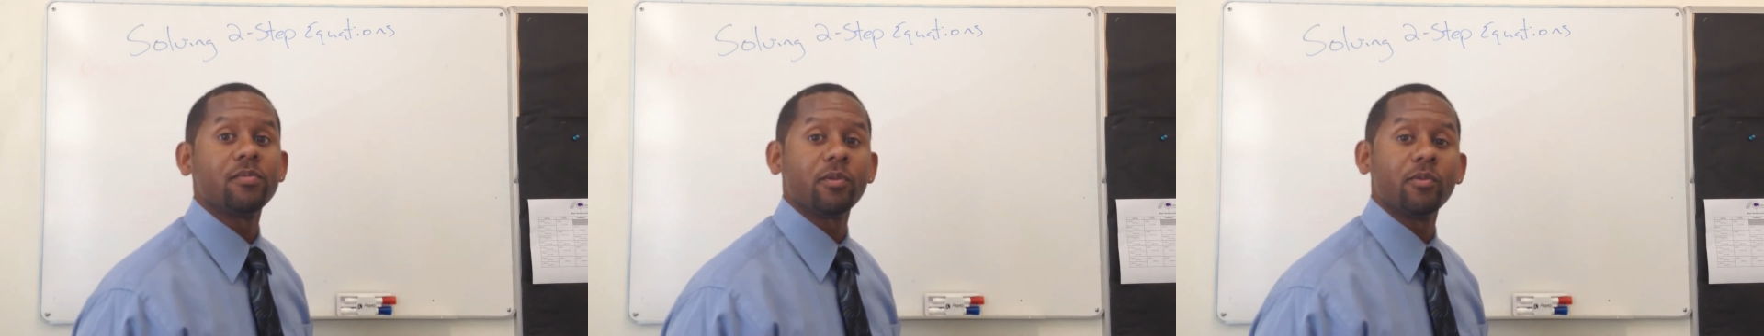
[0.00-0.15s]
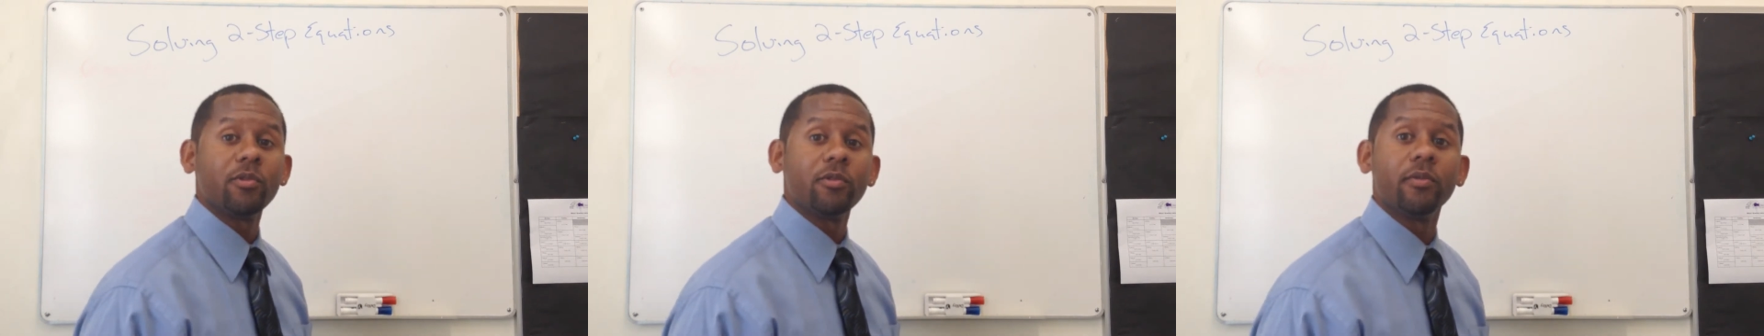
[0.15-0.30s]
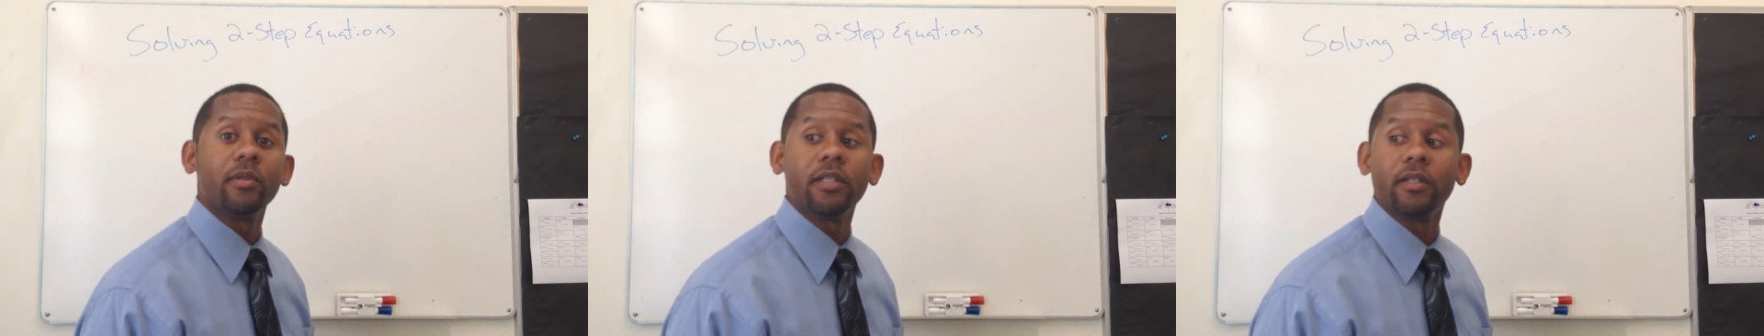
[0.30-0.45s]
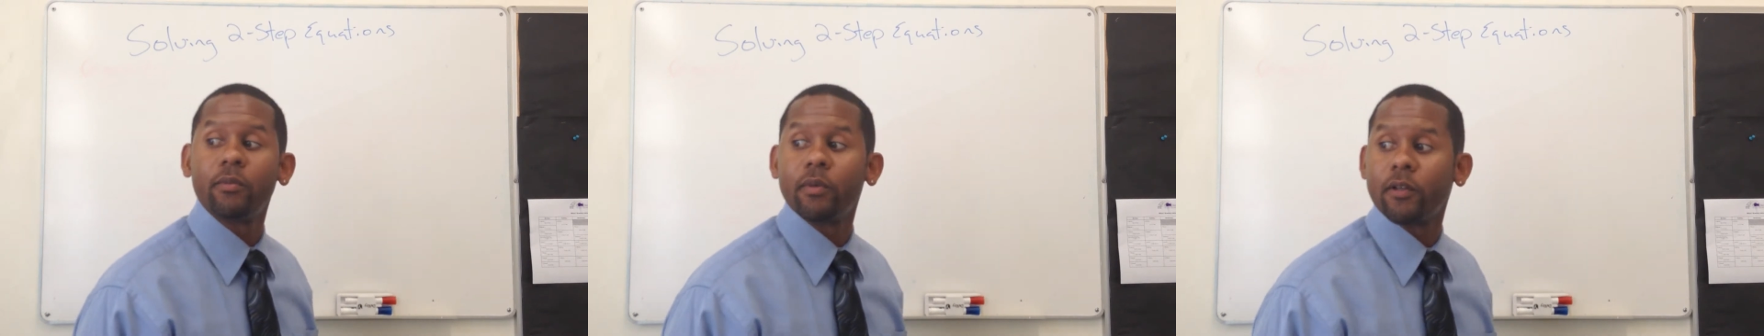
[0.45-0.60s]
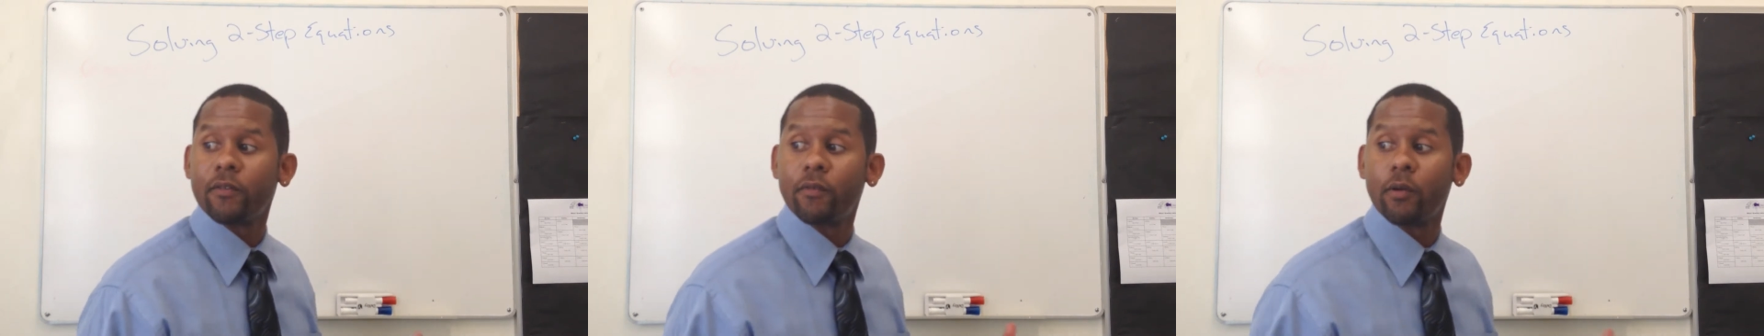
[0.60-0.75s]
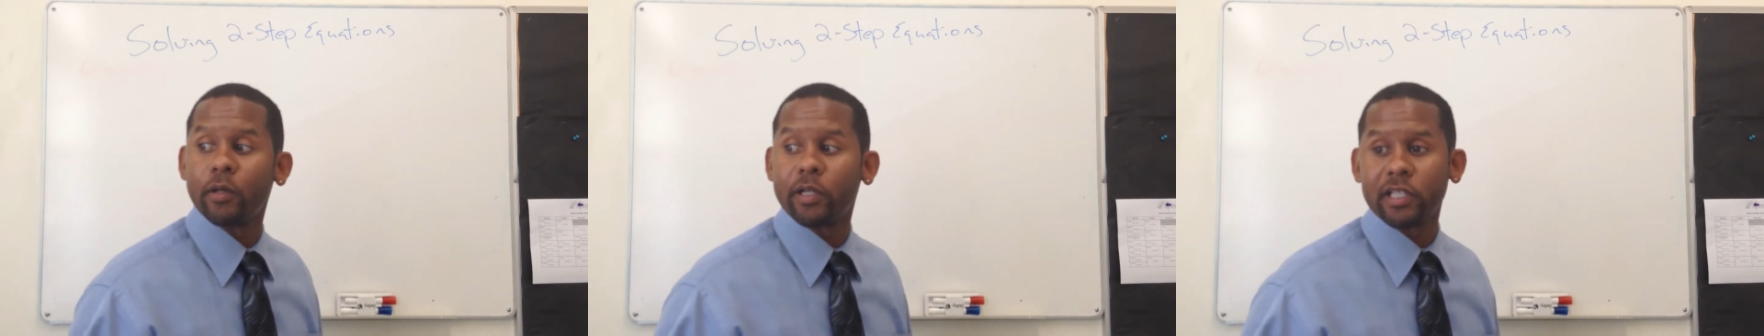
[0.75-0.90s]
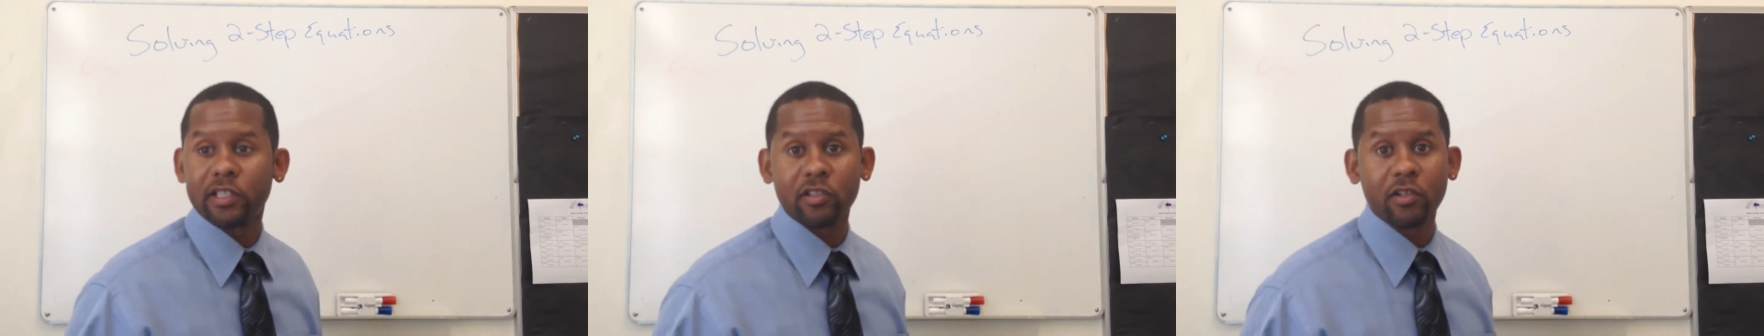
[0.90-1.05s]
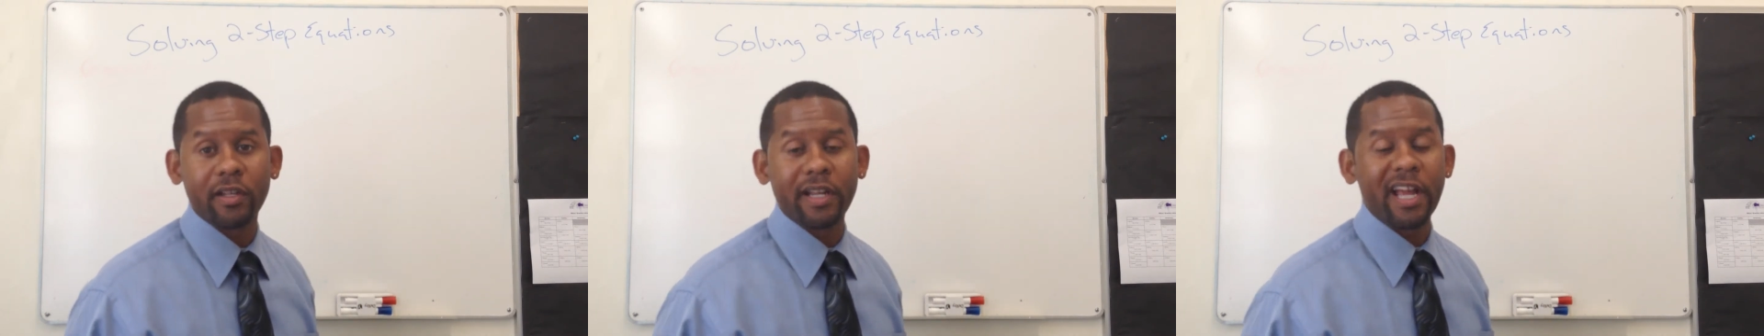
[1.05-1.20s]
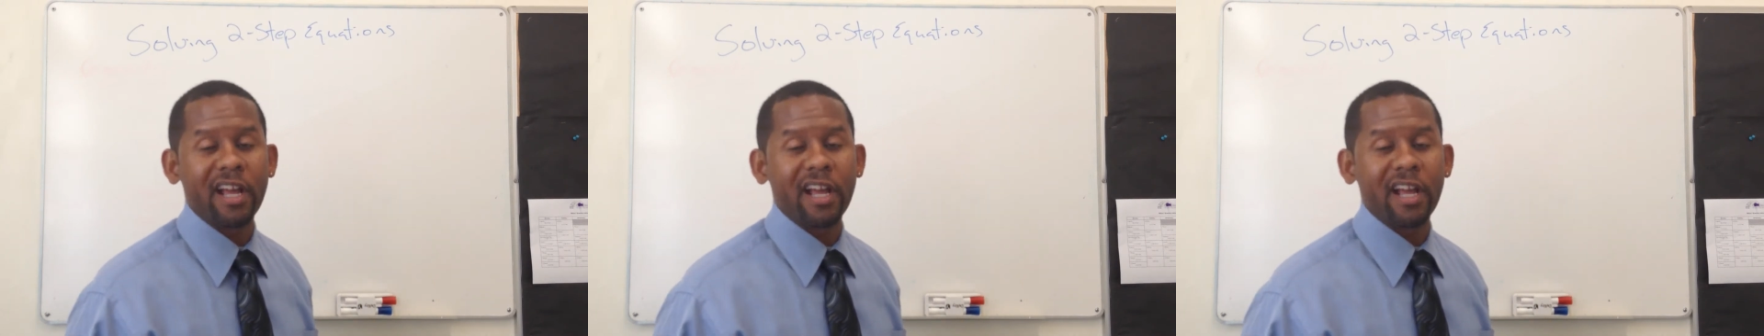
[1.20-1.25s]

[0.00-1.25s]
but we really want to focus on